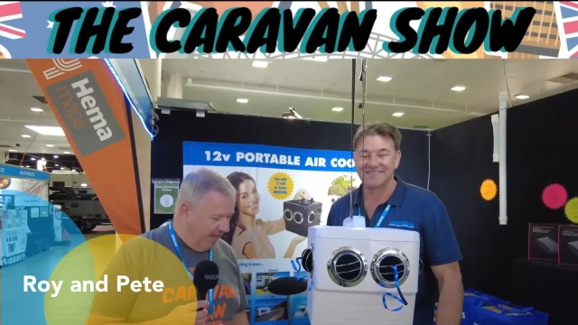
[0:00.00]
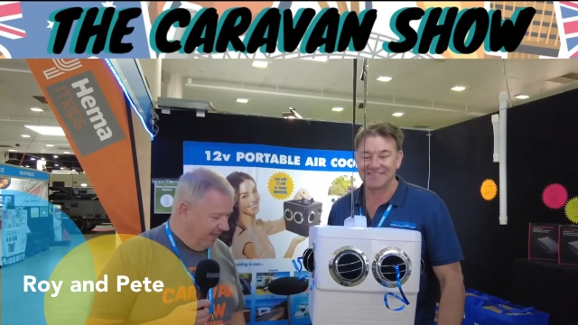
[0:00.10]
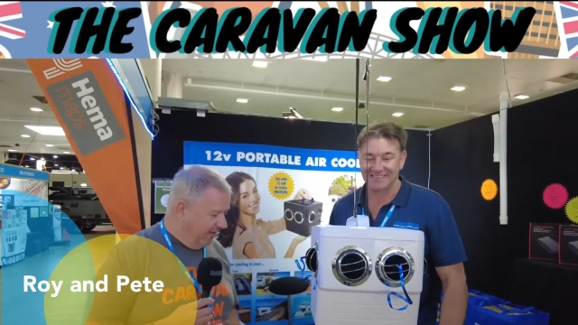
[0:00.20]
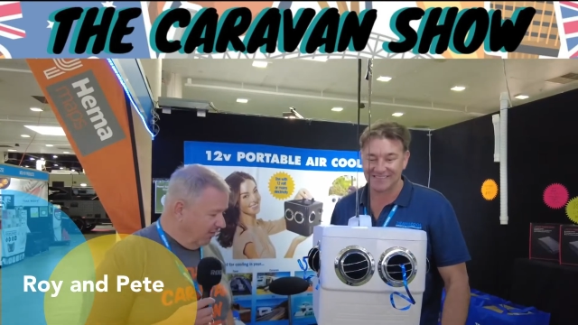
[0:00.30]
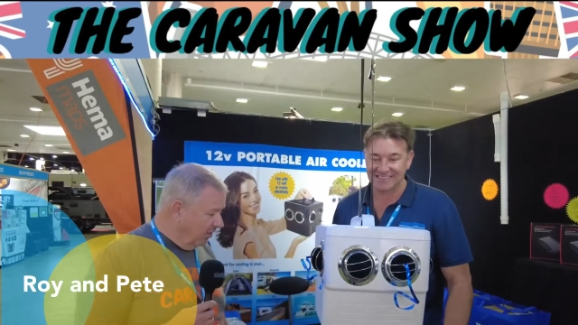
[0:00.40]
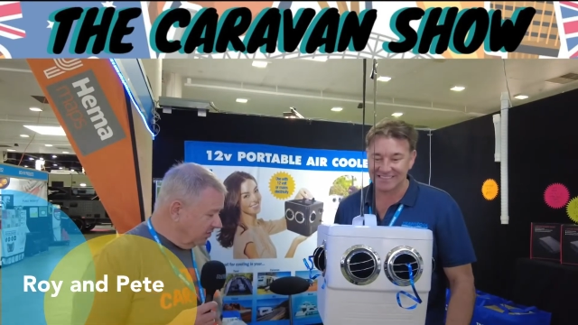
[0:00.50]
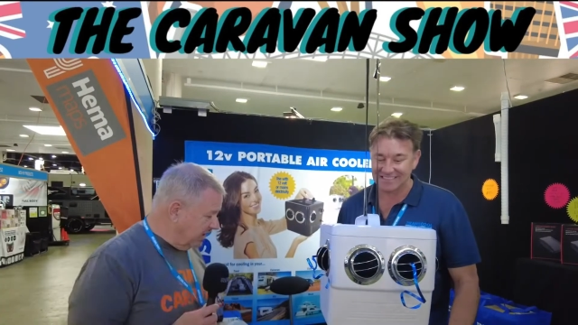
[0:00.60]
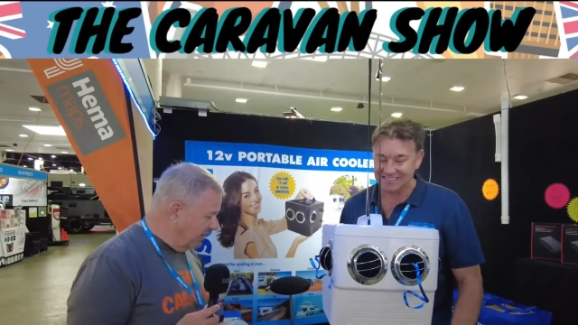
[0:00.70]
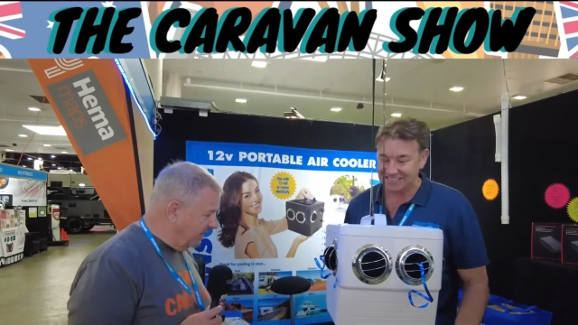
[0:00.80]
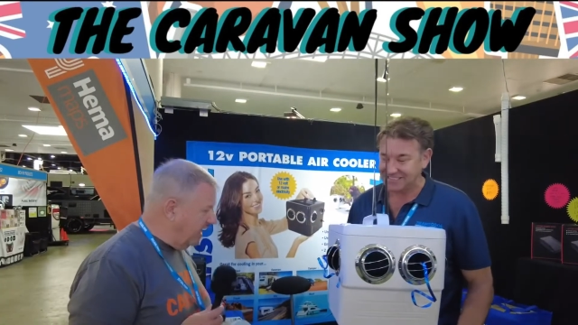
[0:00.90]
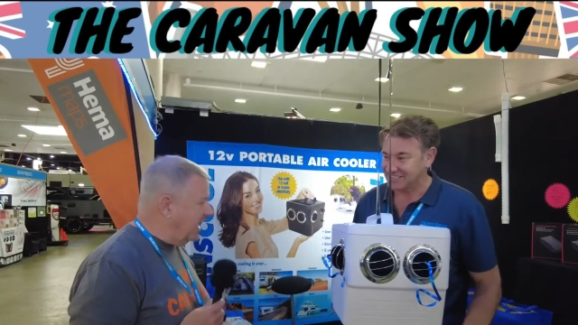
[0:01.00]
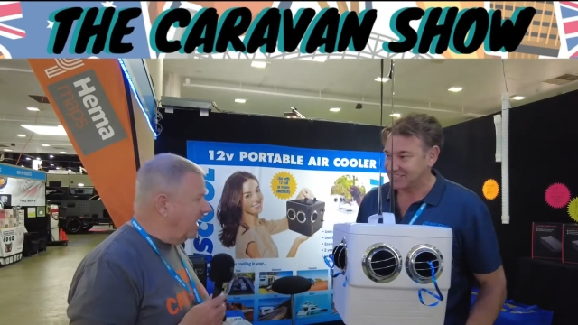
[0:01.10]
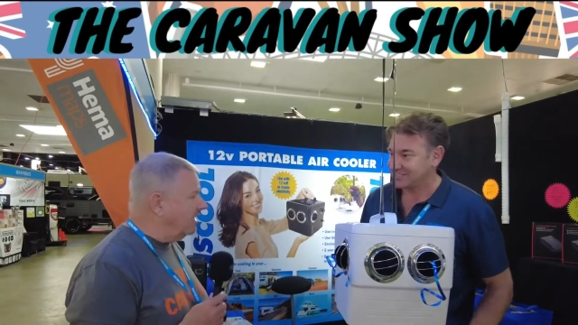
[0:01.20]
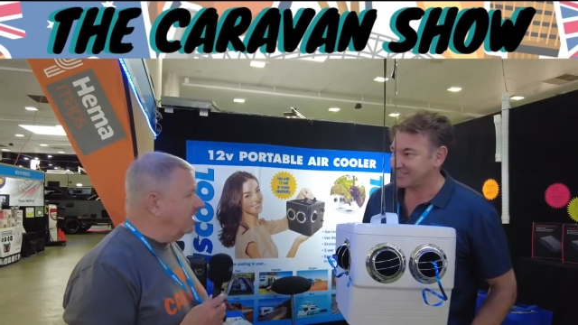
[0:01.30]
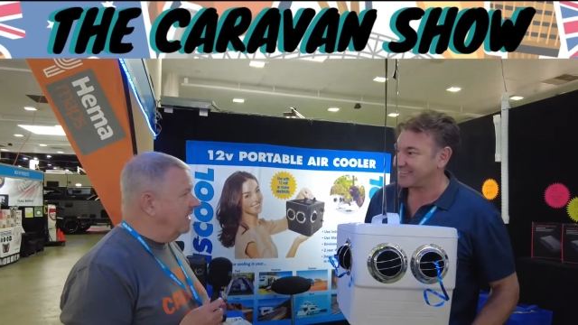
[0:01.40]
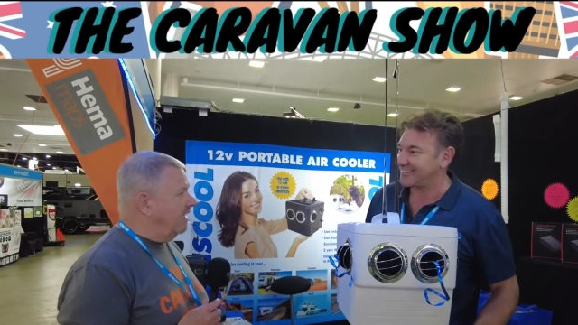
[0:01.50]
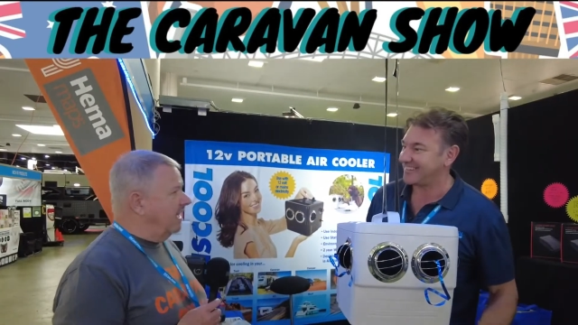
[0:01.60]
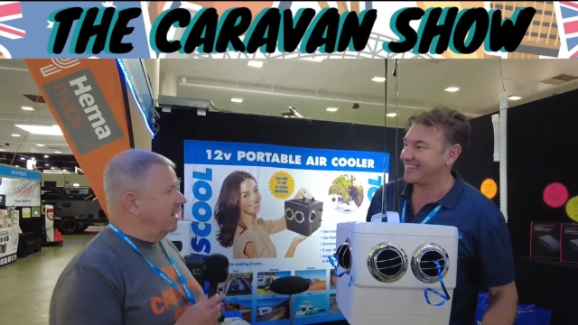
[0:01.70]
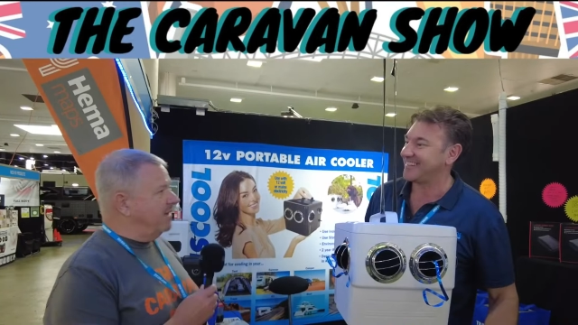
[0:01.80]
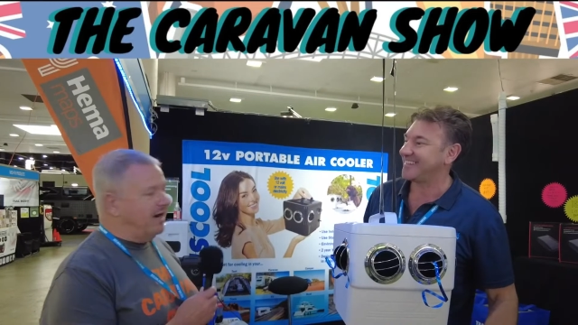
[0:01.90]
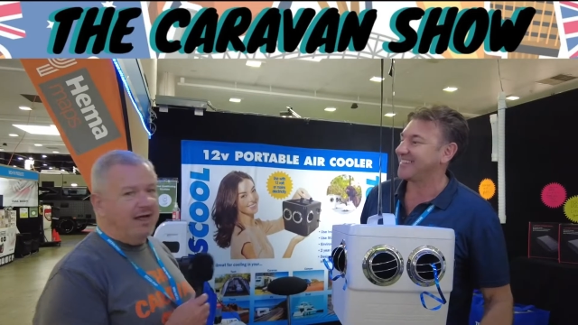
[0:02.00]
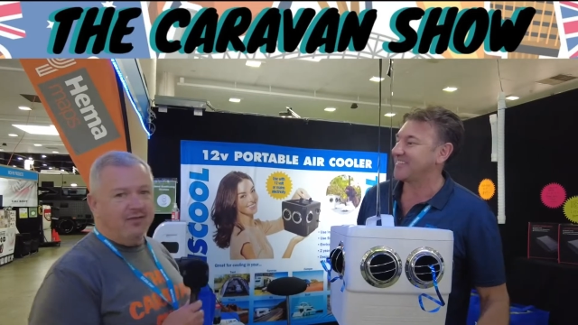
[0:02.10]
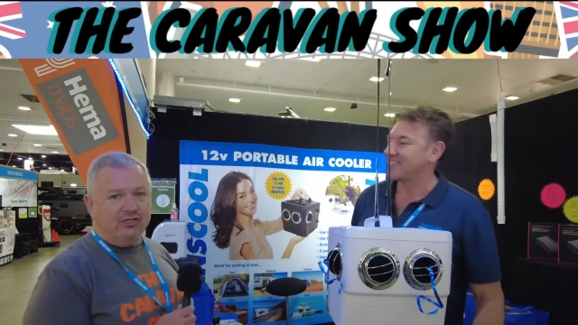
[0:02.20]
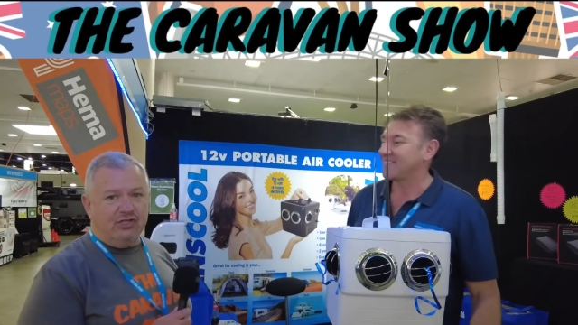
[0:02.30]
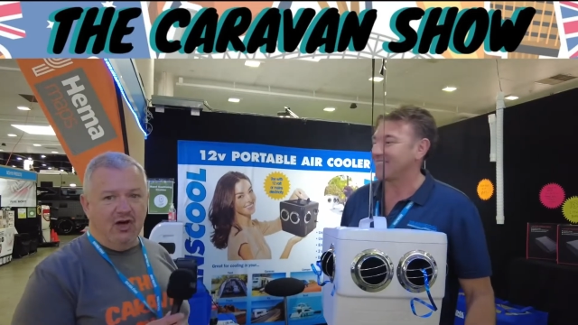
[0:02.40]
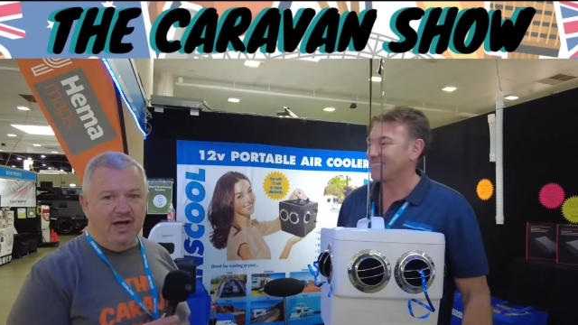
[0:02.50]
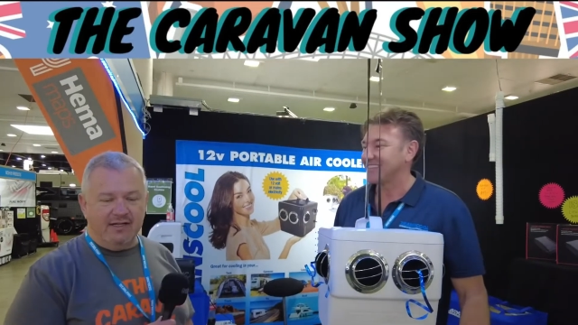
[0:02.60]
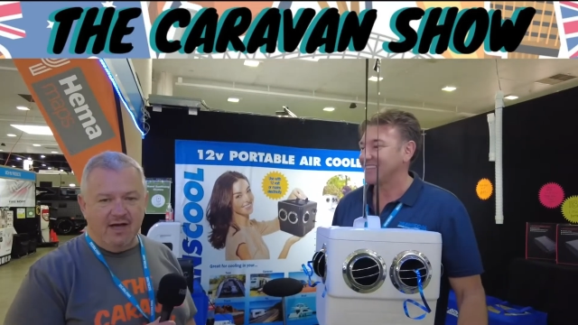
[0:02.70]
Speaker 1: And then I walked over here, and I met another giant.